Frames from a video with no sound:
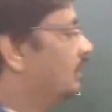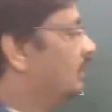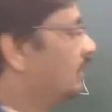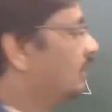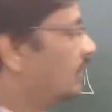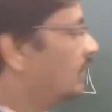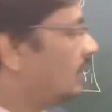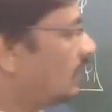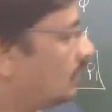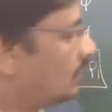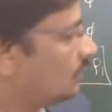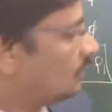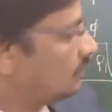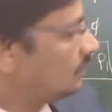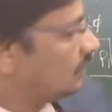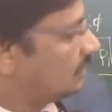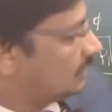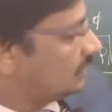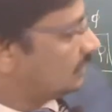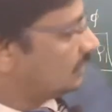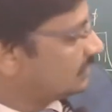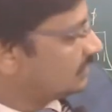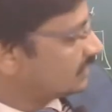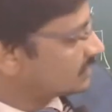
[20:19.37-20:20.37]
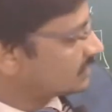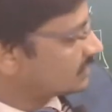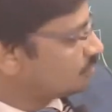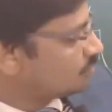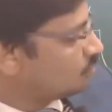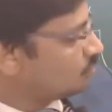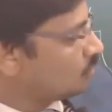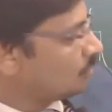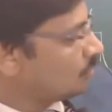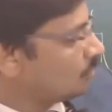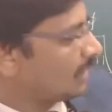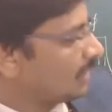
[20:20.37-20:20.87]
Now, this
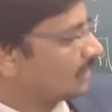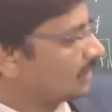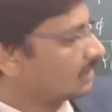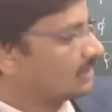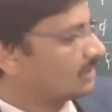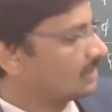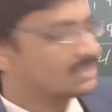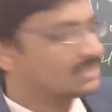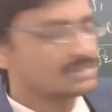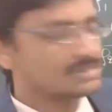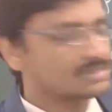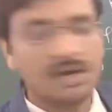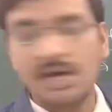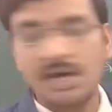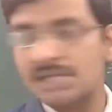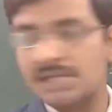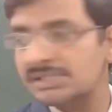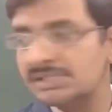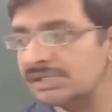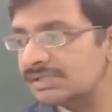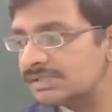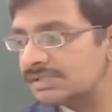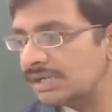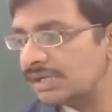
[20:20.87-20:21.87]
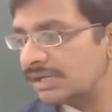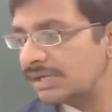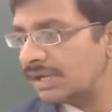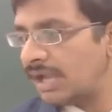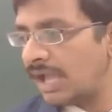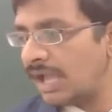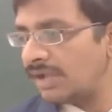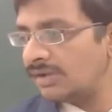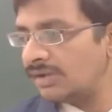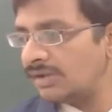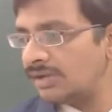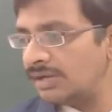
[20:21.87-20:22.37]
movement is causing certain
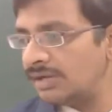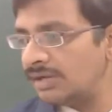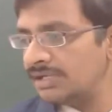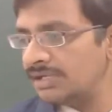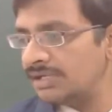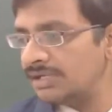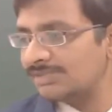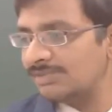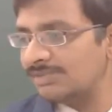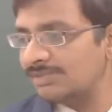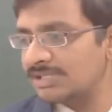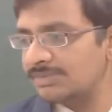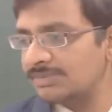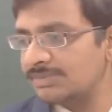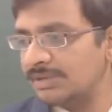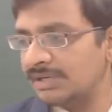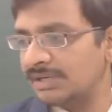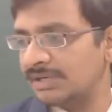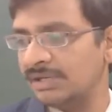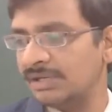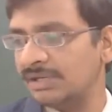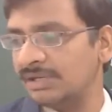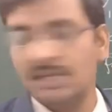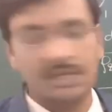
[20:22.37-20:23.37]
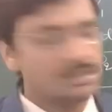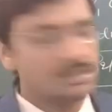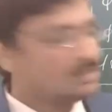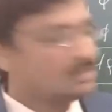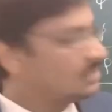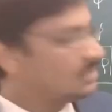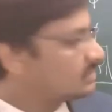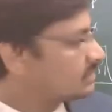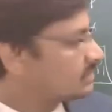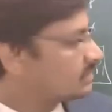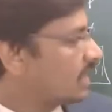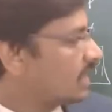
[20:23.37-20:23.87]
angular displacement.
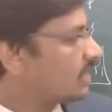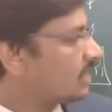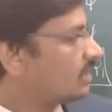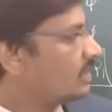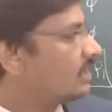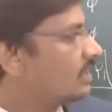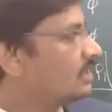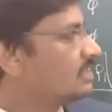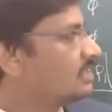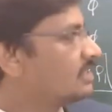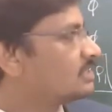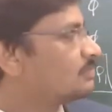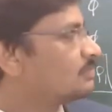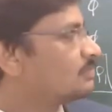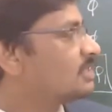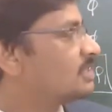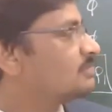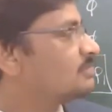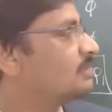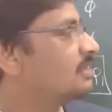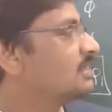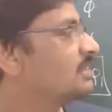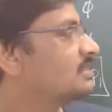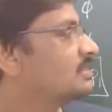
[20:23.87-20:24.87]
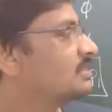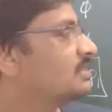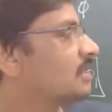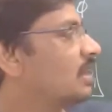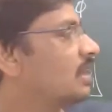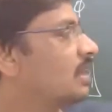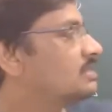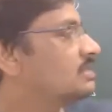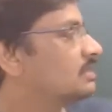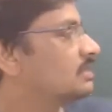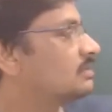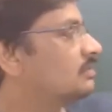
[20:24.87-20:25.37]
This angular displacement is
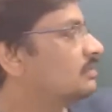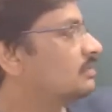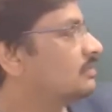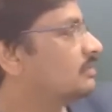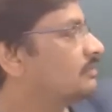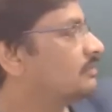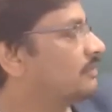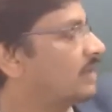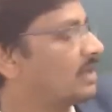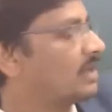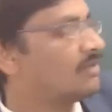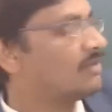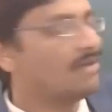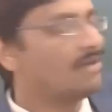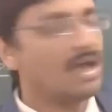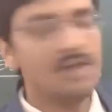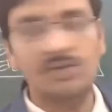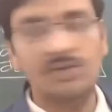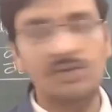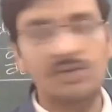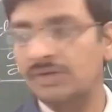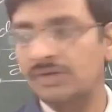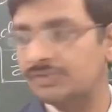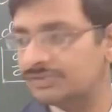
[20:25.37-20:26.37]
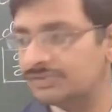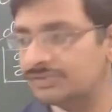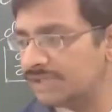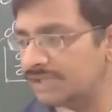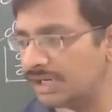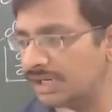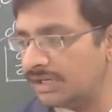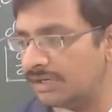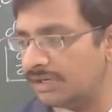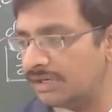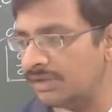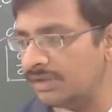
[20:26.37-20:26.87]
causing for a value of
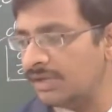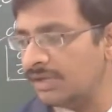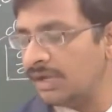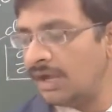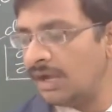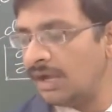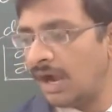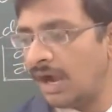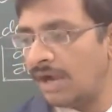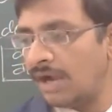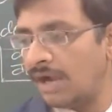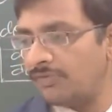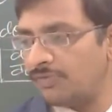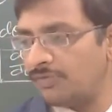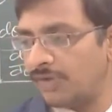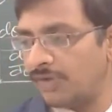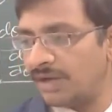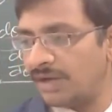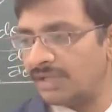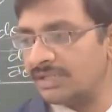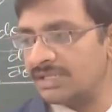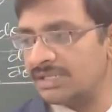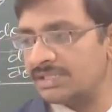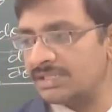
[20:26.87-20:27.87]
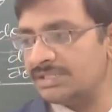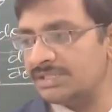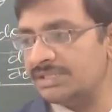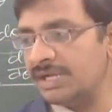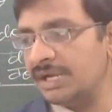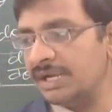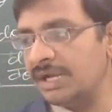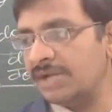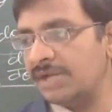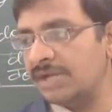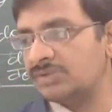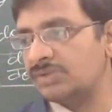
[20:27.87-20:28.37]
Z. And for this Z,
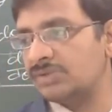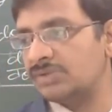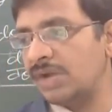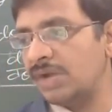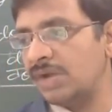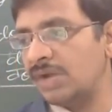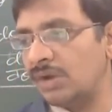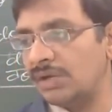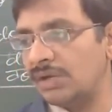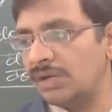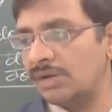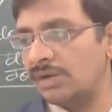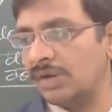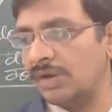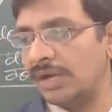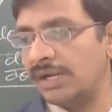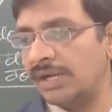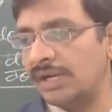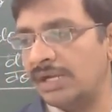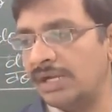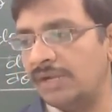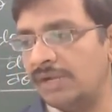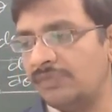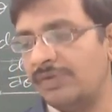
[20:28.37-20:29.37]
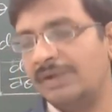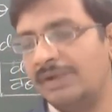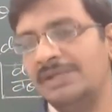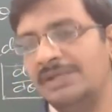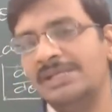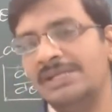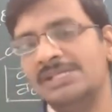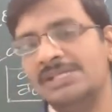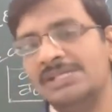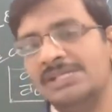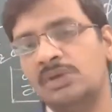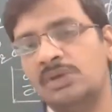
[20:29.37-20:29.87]
actually, I wanted to identify
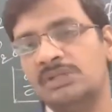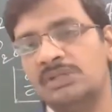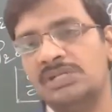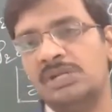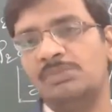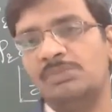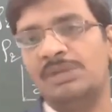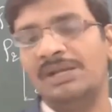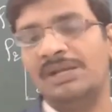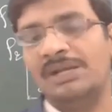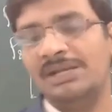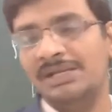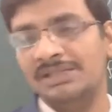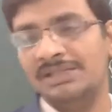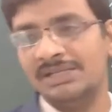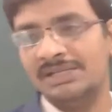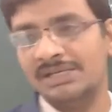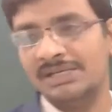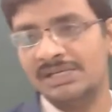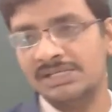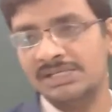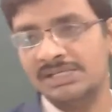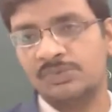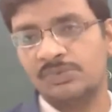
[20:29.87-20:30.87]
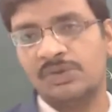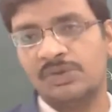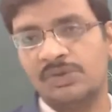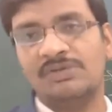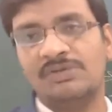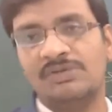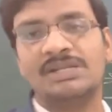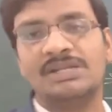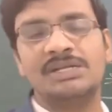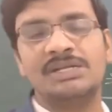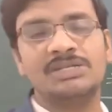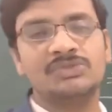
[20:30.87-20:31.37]
d square Z by d theta square,
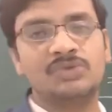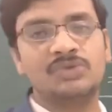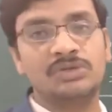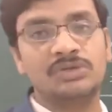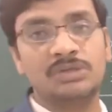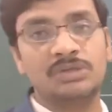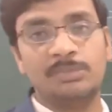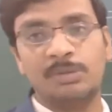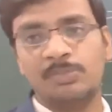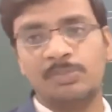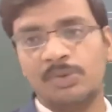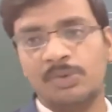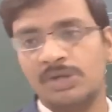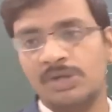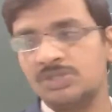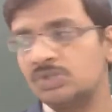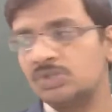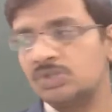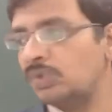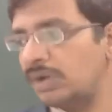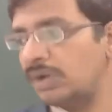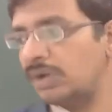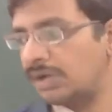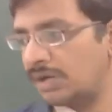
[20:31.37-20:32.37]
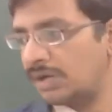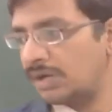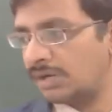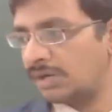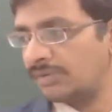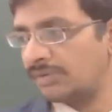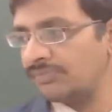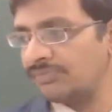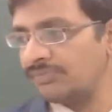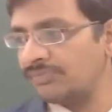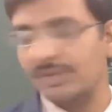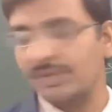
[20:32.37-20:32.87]
whether it is going to be positive or not.
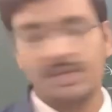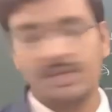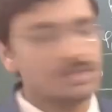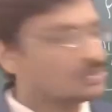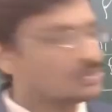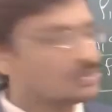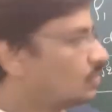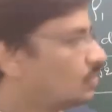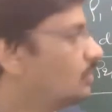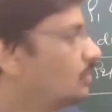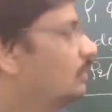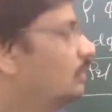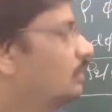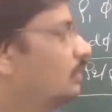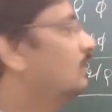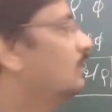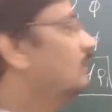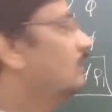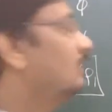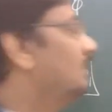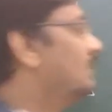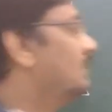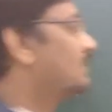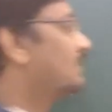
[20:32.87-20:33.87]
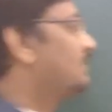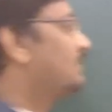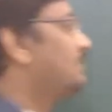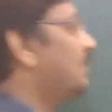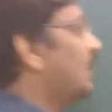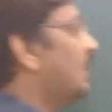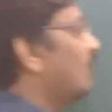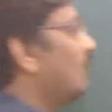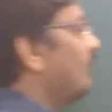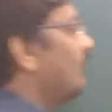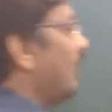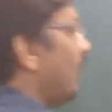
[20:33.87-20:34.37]
So, this Z
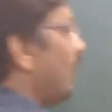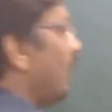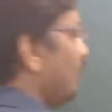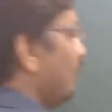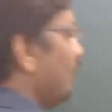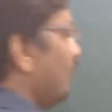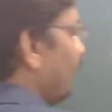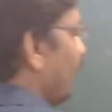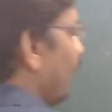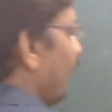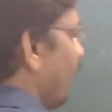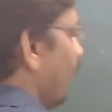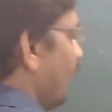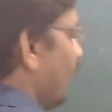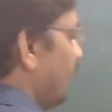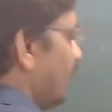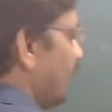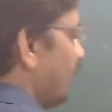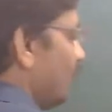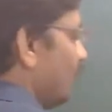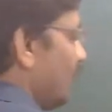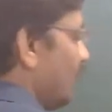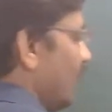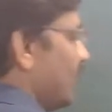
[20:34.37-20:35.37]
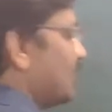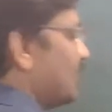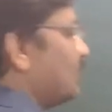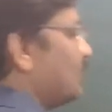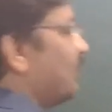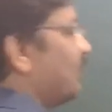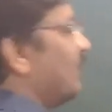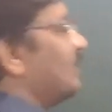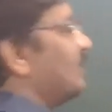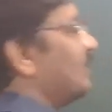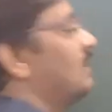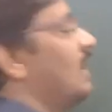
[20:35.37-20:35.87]
value, if I wanted to
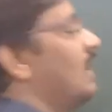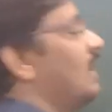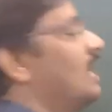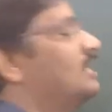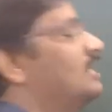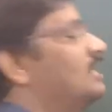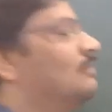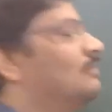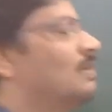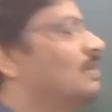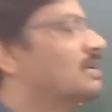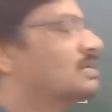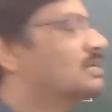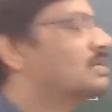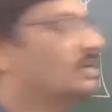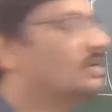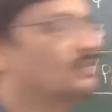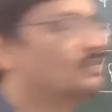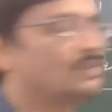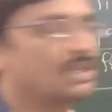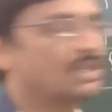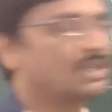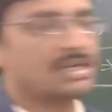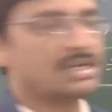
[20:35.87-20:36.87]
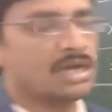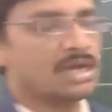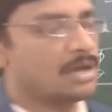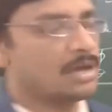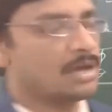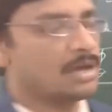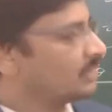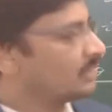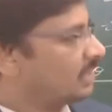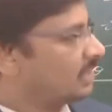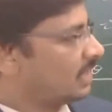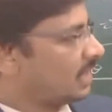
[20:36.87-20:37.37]
express as a function of
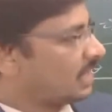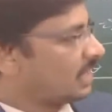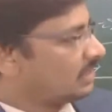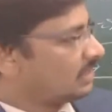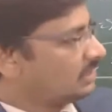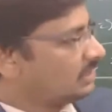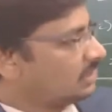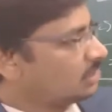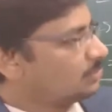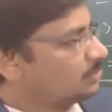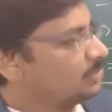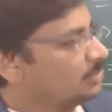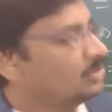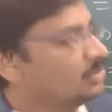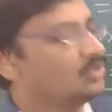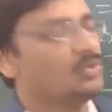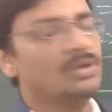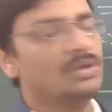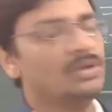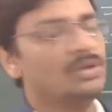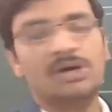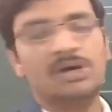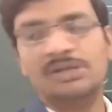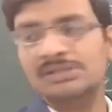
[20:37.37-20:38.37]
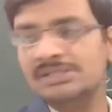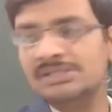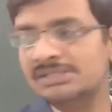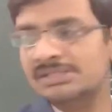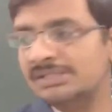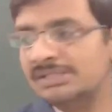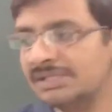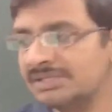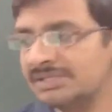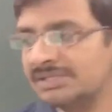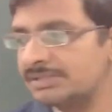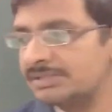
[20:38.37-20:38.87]
theta, I need to be doing all these
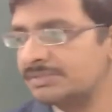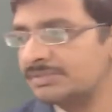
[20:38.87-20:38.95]
things.